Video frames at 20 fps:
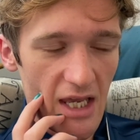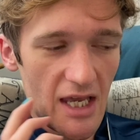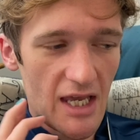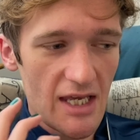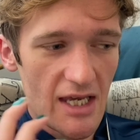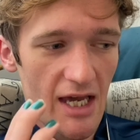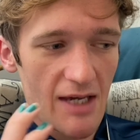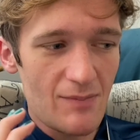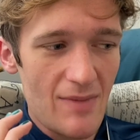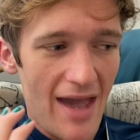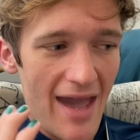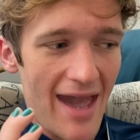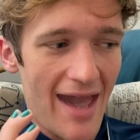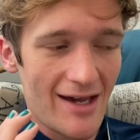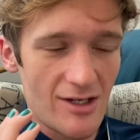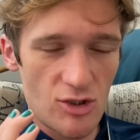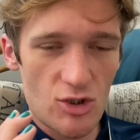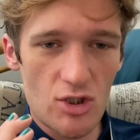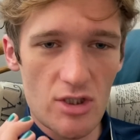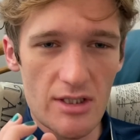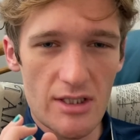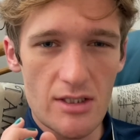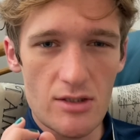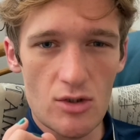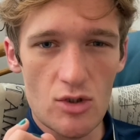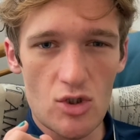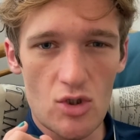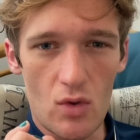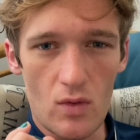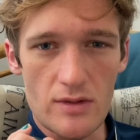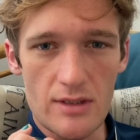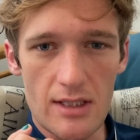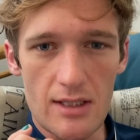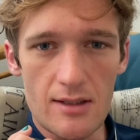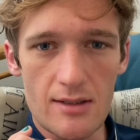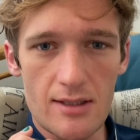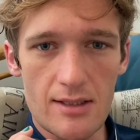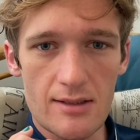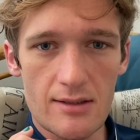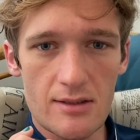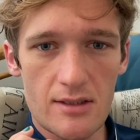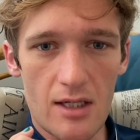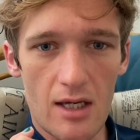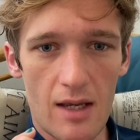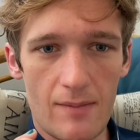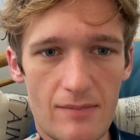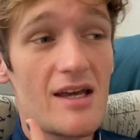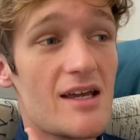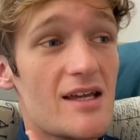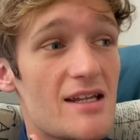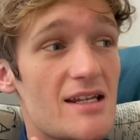I'm actually enjoying this time.